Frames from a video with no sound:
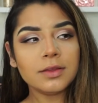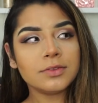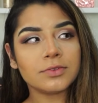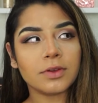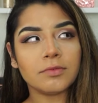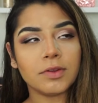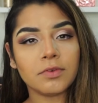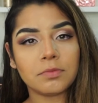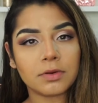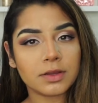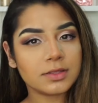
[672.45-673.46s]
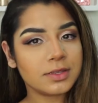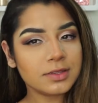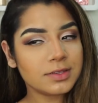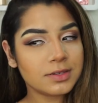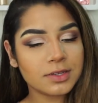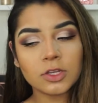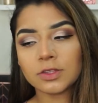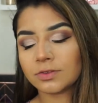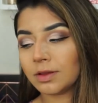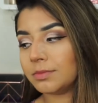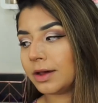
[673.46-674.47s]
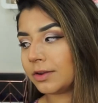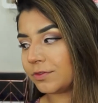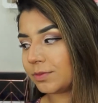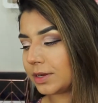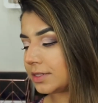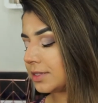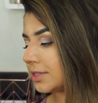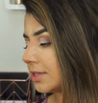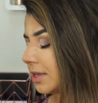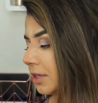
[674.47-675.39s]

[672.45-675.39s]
So I've never practiced, so I'm out of practice.